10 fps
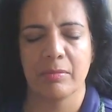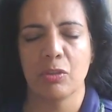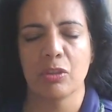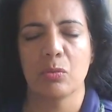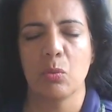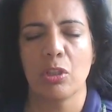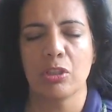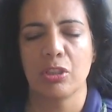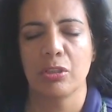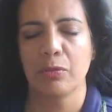just
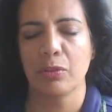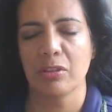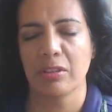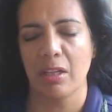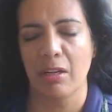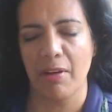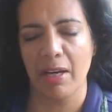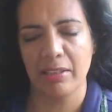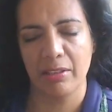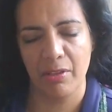watch for yourself,
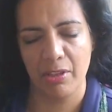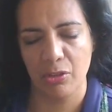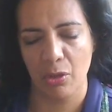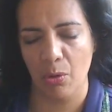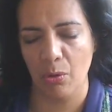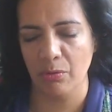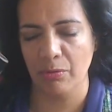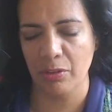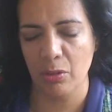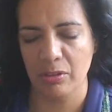activate your own
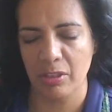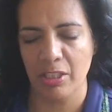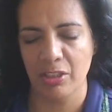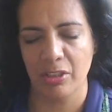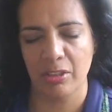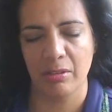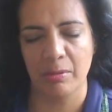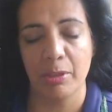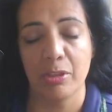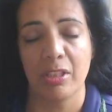visualization and
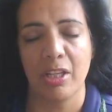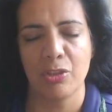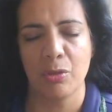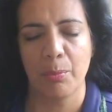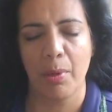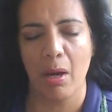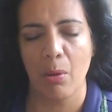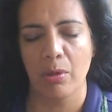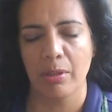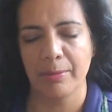imagination
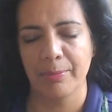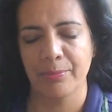power.